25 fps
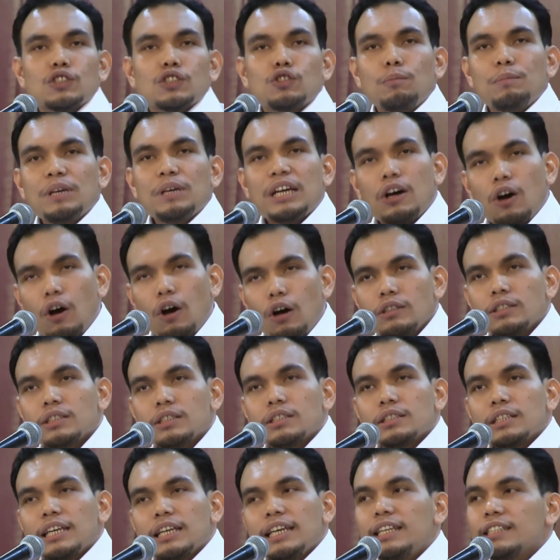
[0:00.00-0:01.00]
So,
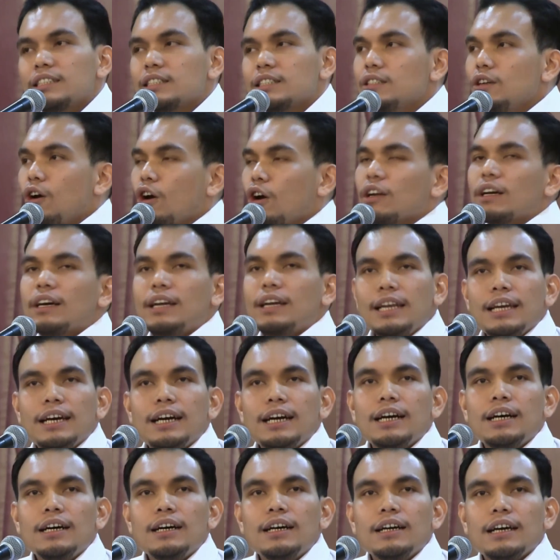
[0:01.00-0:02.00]
because it is not
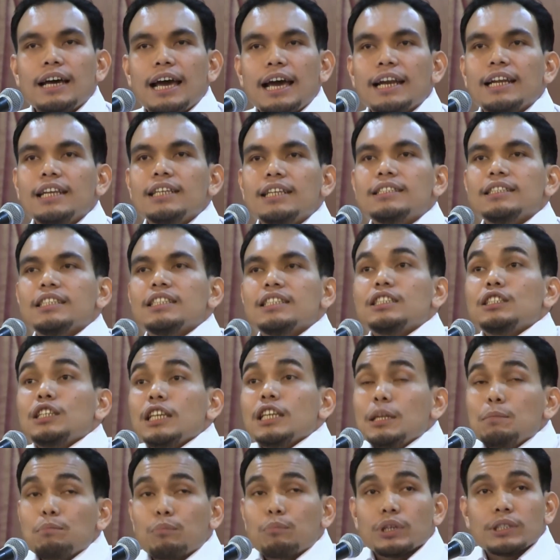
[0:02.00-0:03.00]
clear and it's, it's
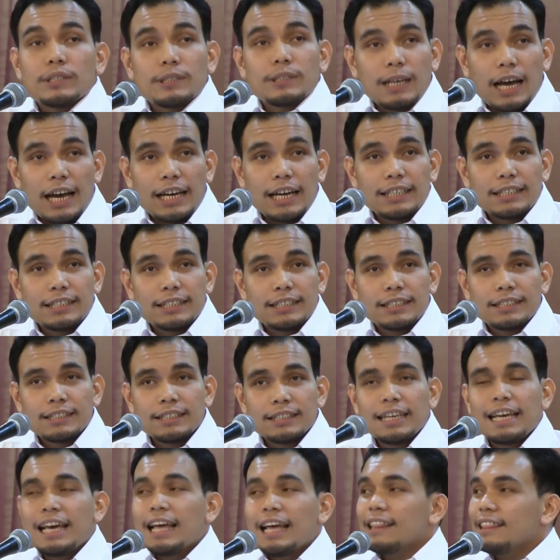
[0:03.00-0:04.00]
imprecise,
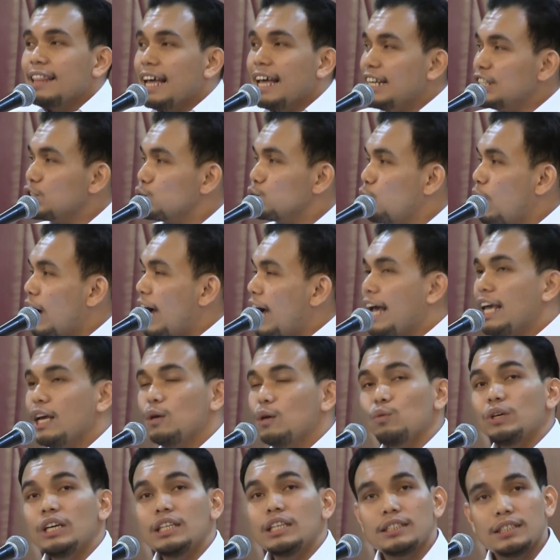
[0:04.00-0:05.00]
that is
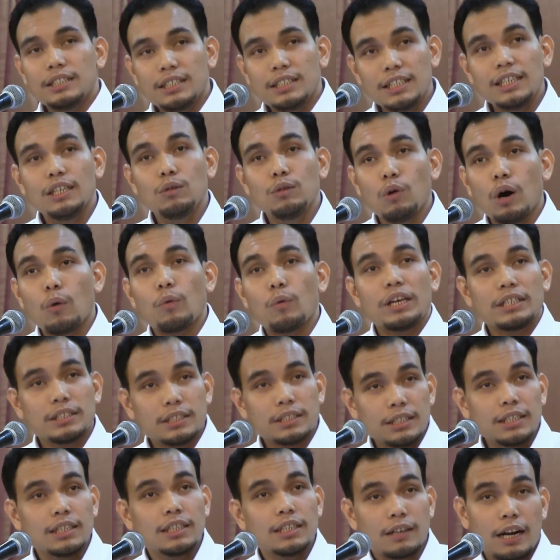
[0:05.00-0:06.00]
why we see what we are
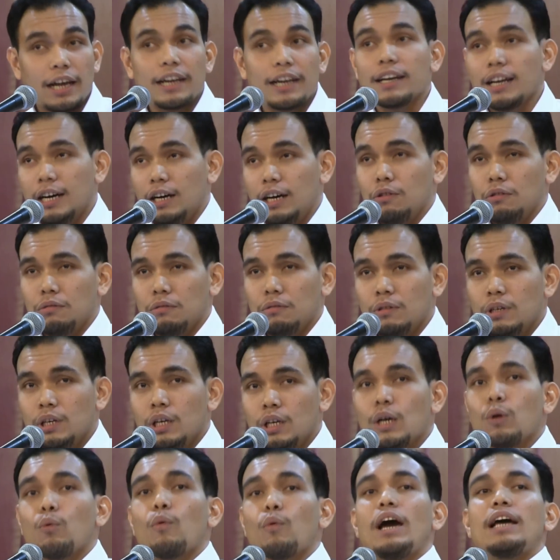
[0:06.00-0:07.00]
seeing right now,
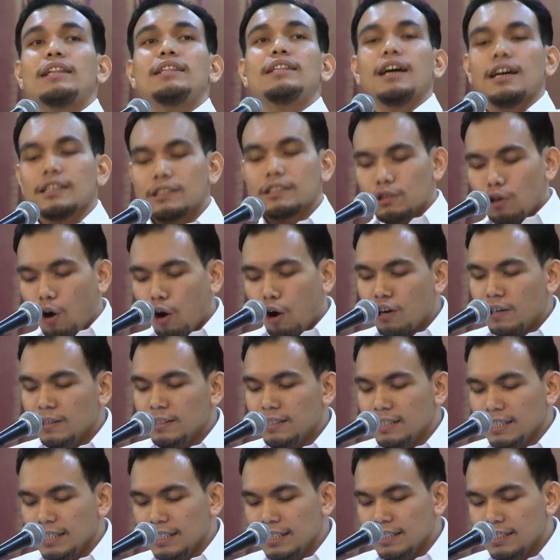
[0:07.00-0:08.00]
where the
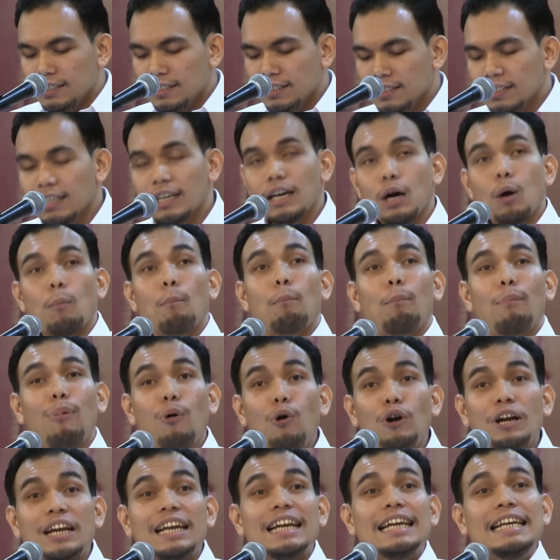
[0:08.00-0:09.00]
authorities
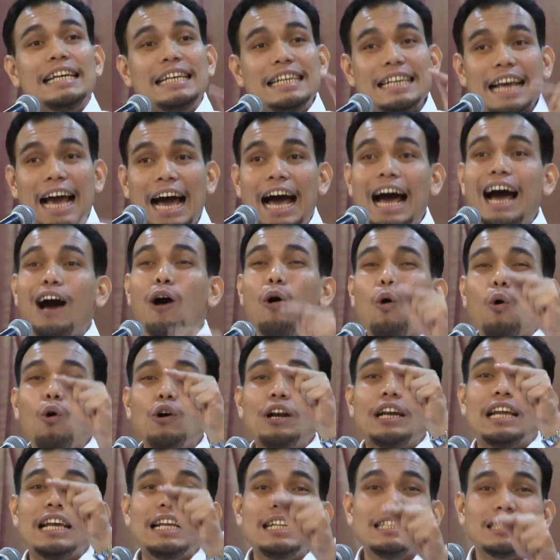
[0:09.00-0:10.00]
put their
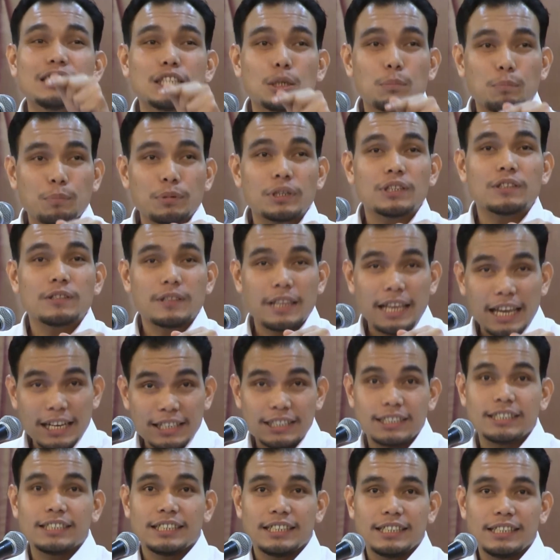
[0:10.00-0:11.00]
own
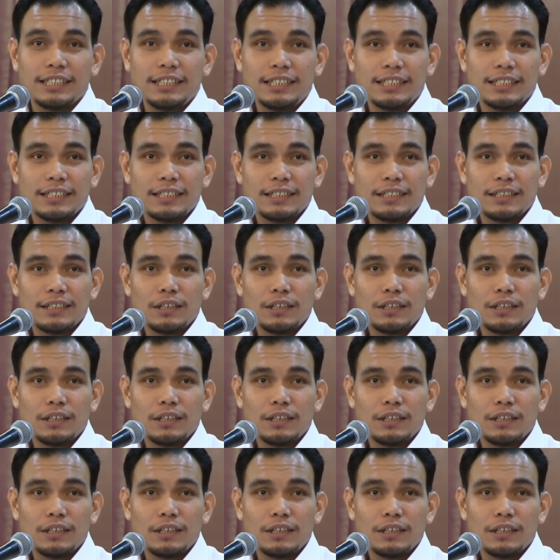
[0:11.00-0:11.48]
interpretation